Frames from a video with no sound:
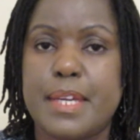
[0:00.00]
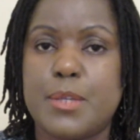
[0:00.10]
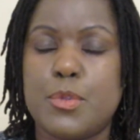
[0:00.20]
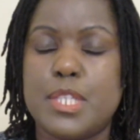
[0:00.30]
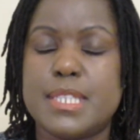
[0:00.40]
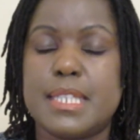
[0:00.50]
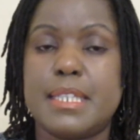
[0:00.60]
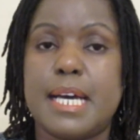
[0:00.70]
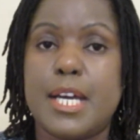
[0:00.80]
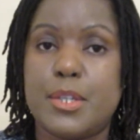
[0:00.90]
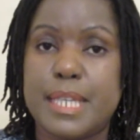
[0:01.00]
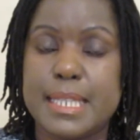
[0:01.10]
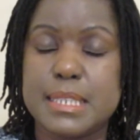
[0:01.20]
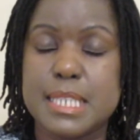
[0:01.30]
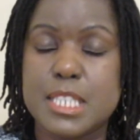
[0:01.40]
I know there's an
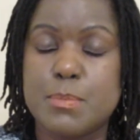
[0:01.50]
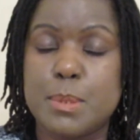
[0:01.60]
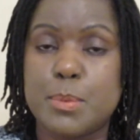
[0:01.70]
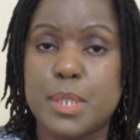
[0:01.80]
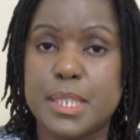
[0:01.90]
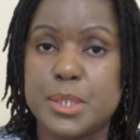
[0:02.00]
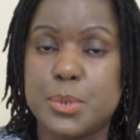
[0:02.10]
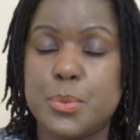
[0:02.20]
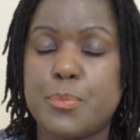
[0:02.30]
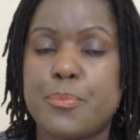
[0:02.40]
iodine test people can do.